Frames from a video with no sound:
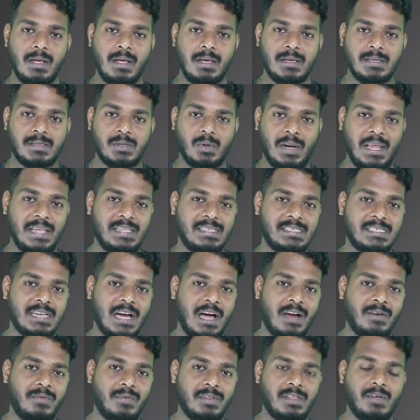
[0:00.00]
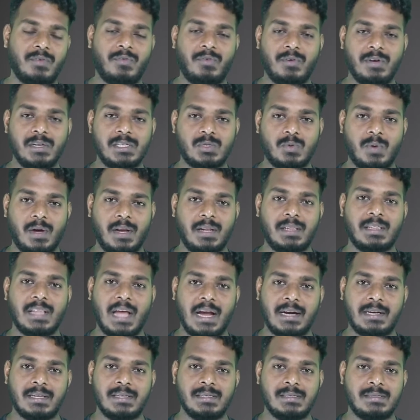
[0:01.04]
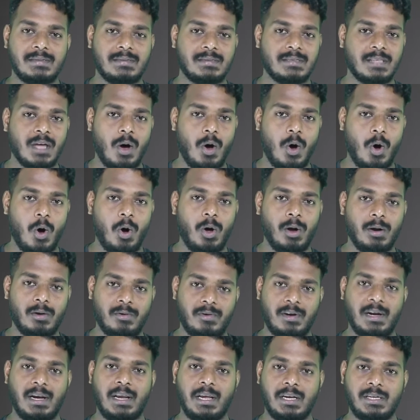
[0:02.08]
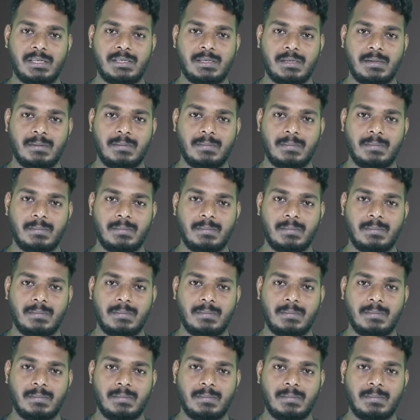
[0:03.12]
So let's start with the first one, that is the all relation.